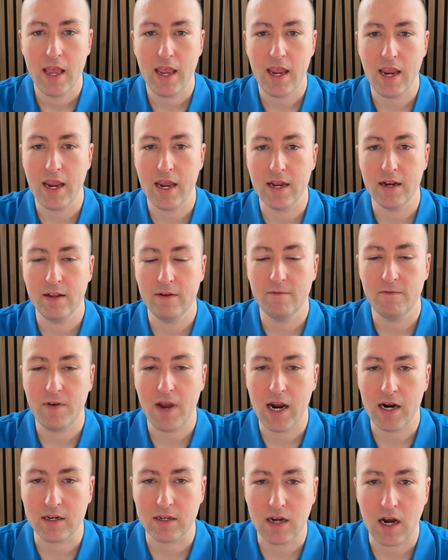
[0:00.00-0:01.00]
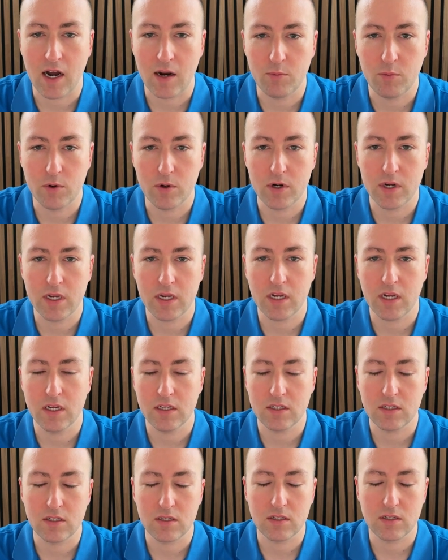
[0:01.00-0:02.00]
And in fact, onboarding
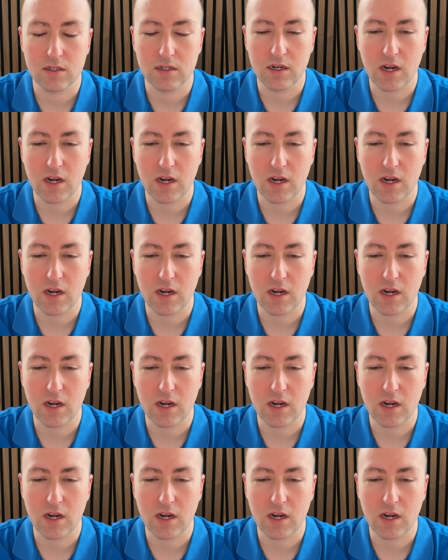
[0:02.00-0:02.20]
is